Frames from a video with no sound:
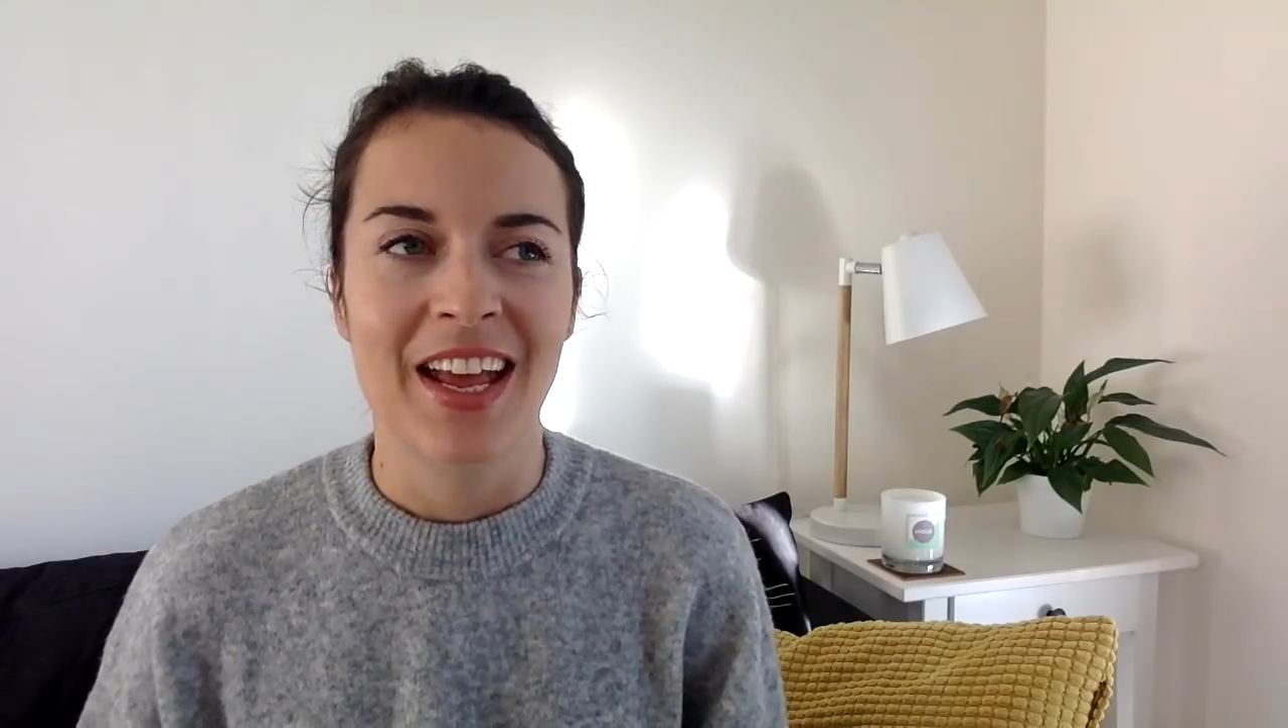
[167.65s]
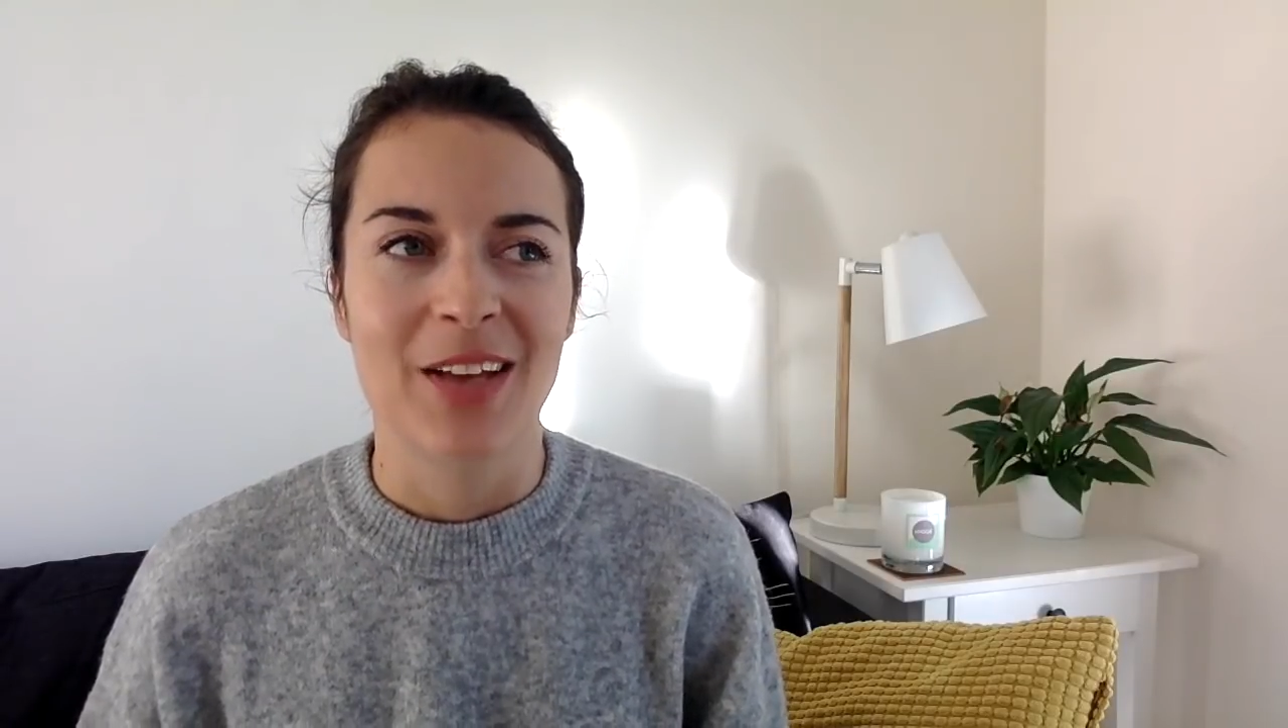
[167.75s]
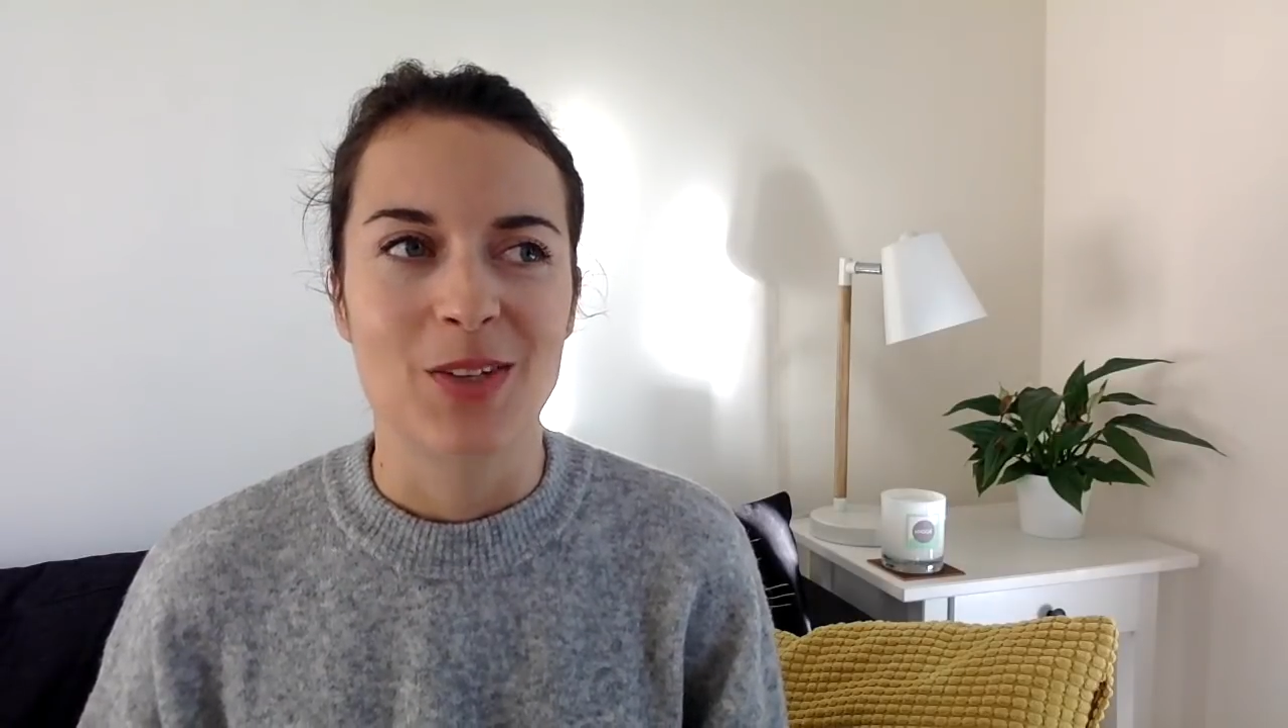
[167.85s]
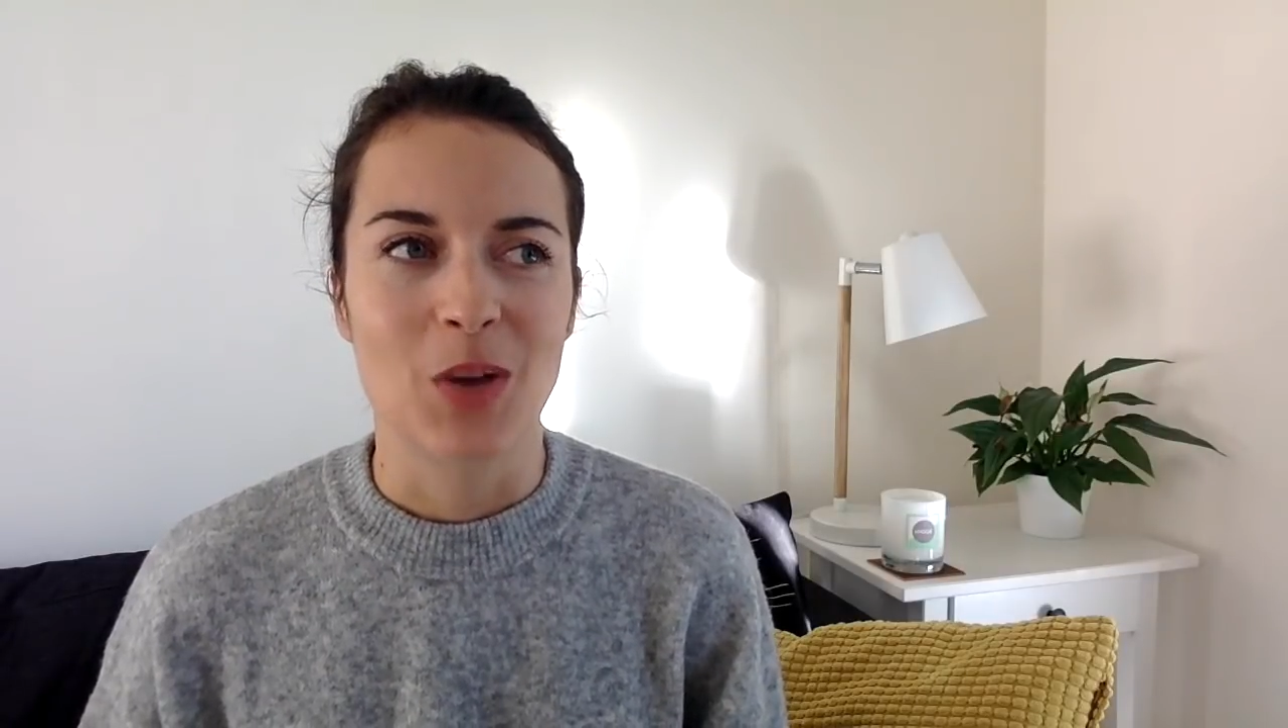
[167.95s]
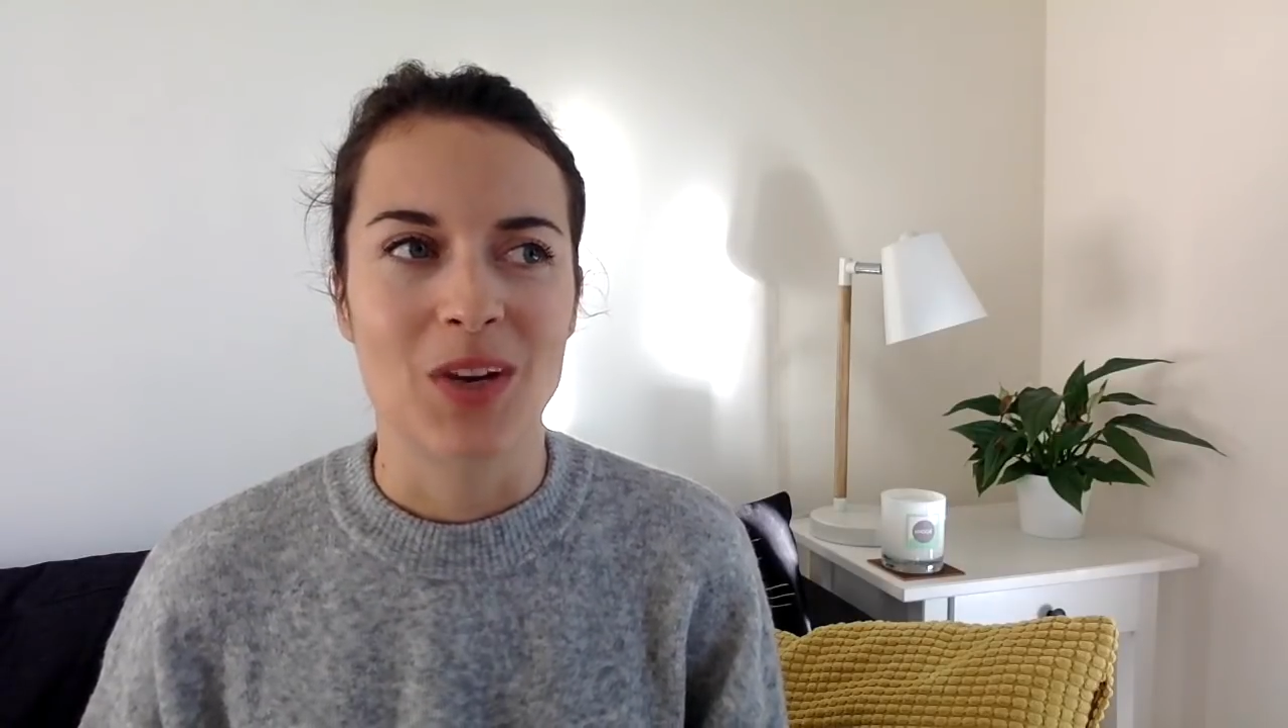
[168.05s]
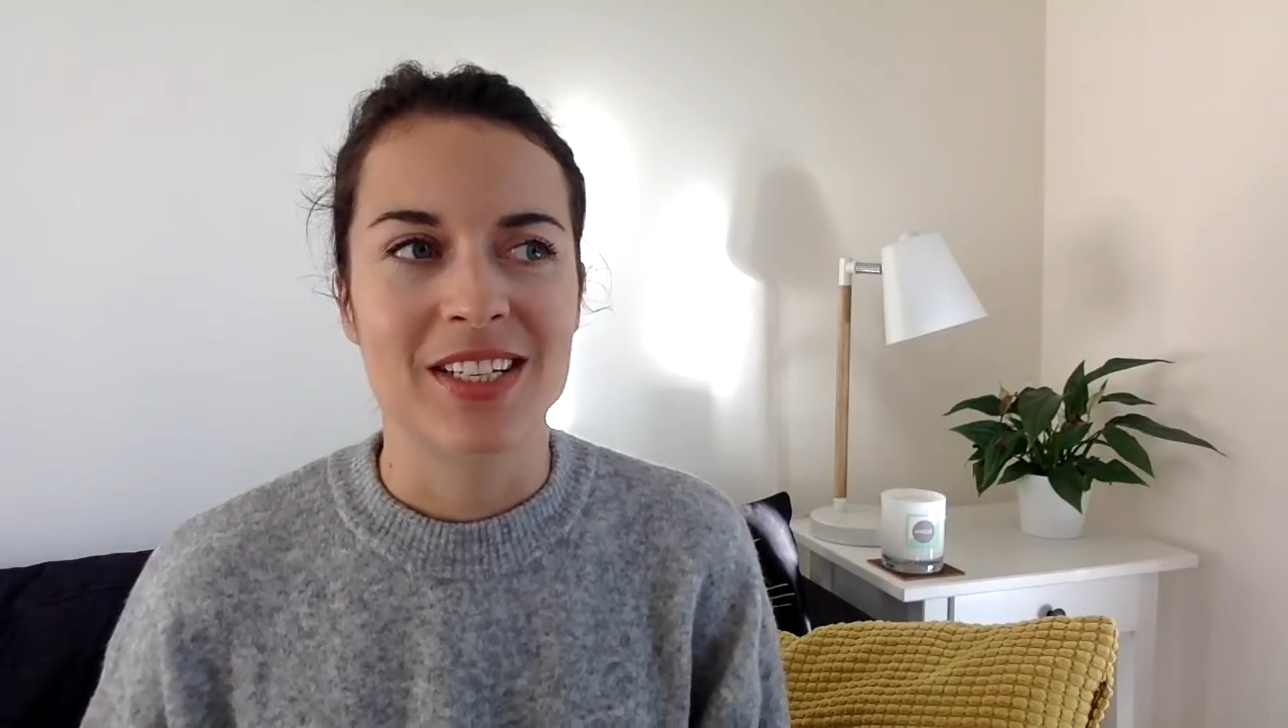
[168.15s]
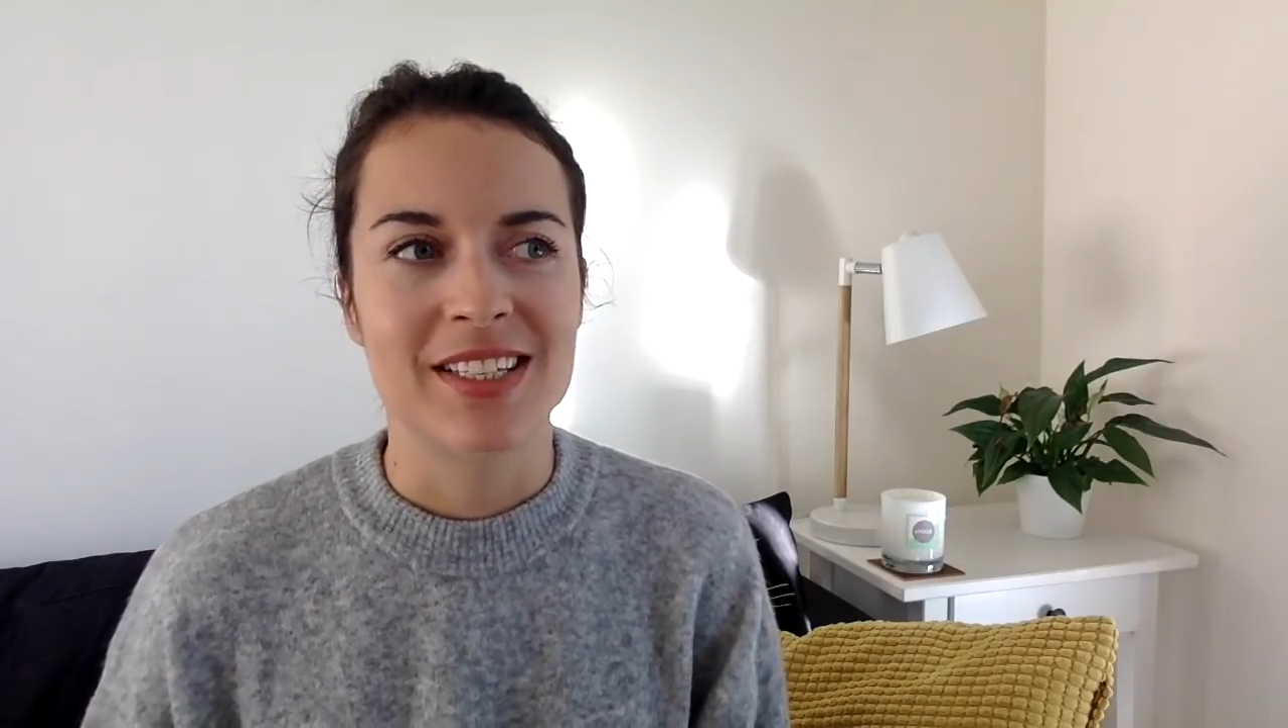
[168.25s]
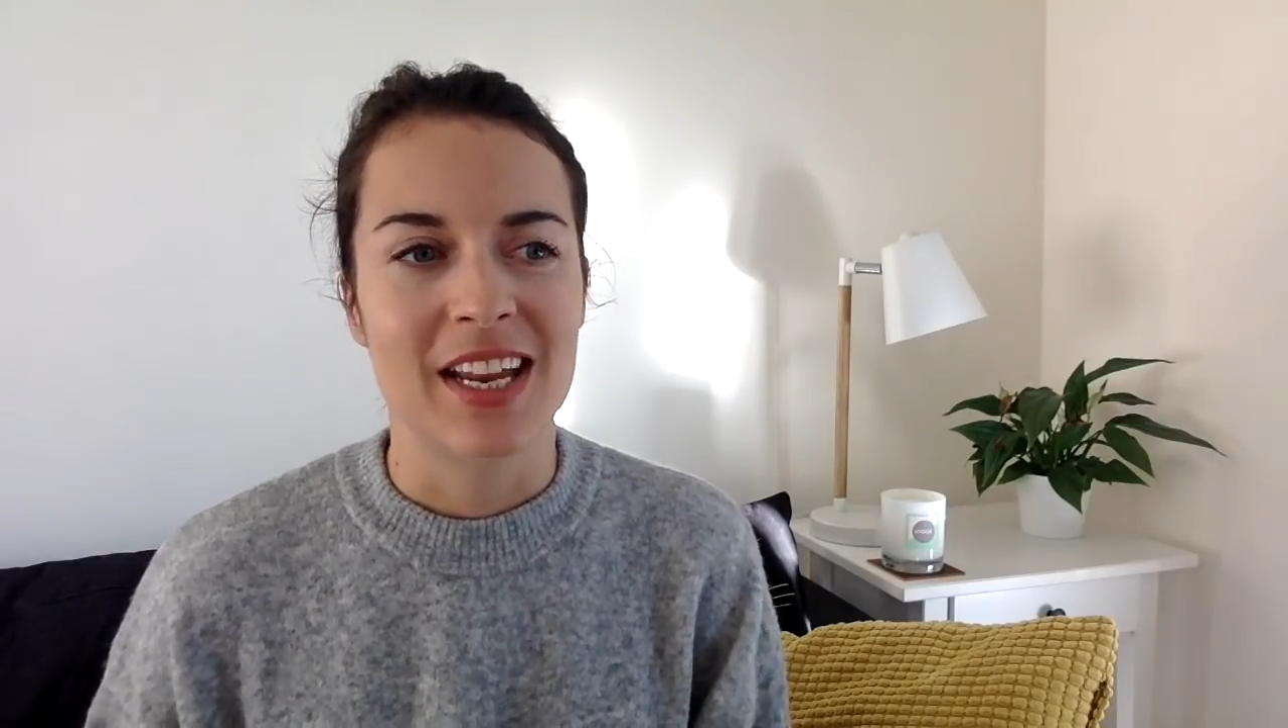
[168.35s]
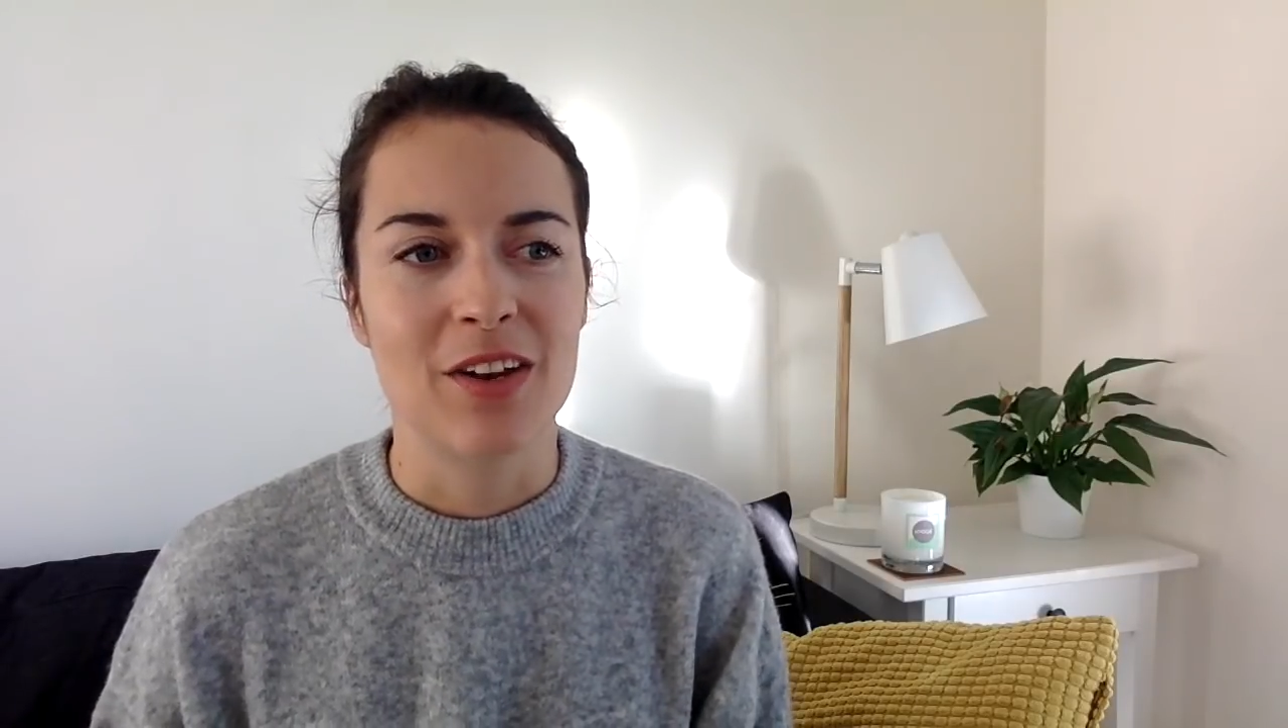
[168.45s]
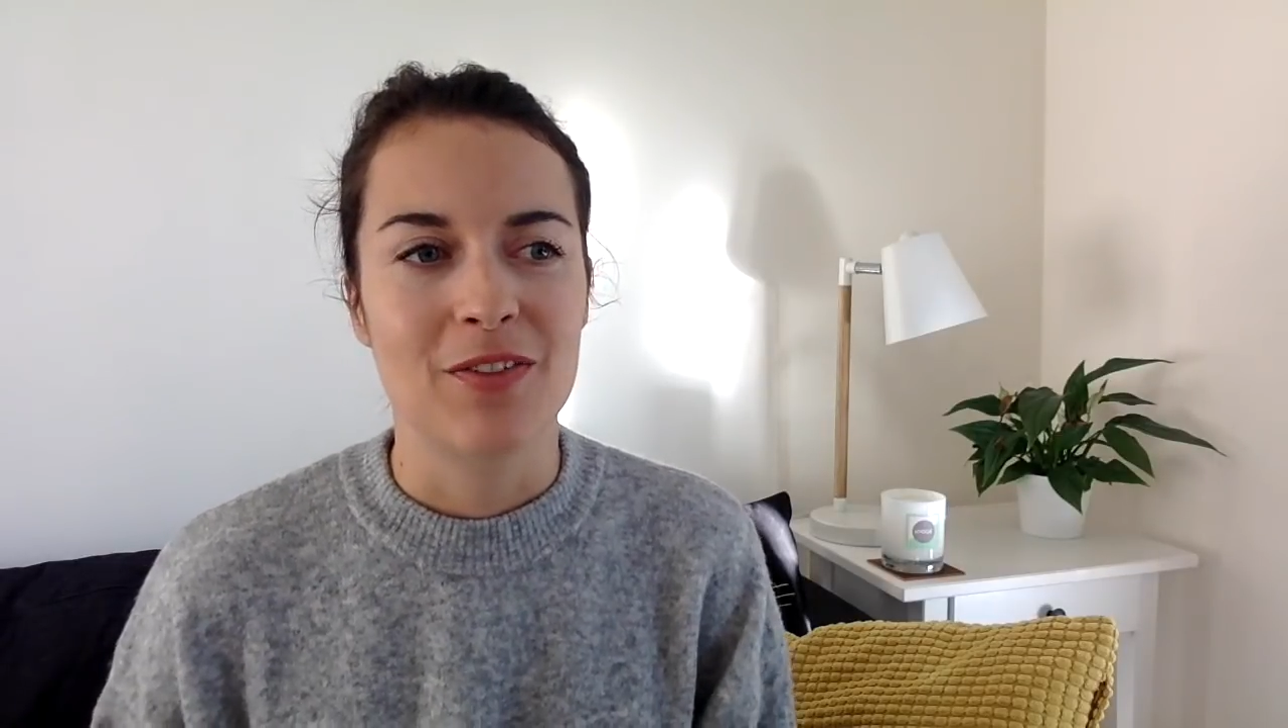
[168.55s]
So
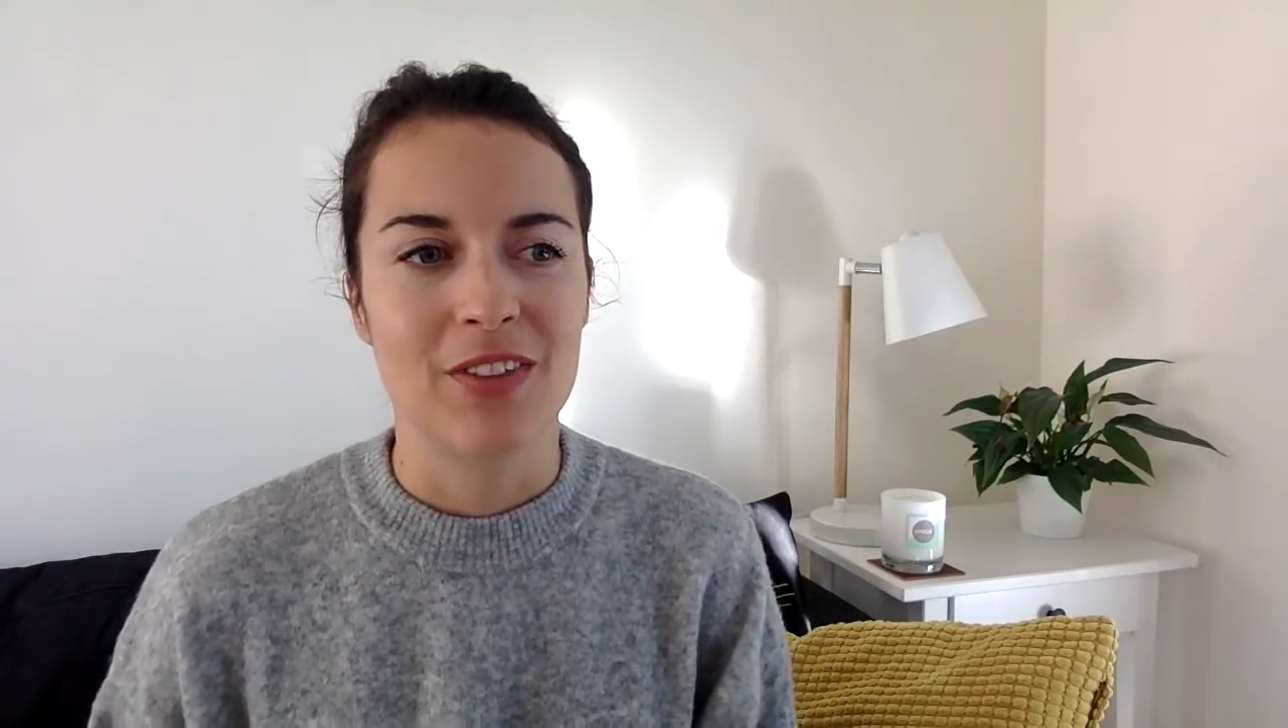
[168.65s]
instead of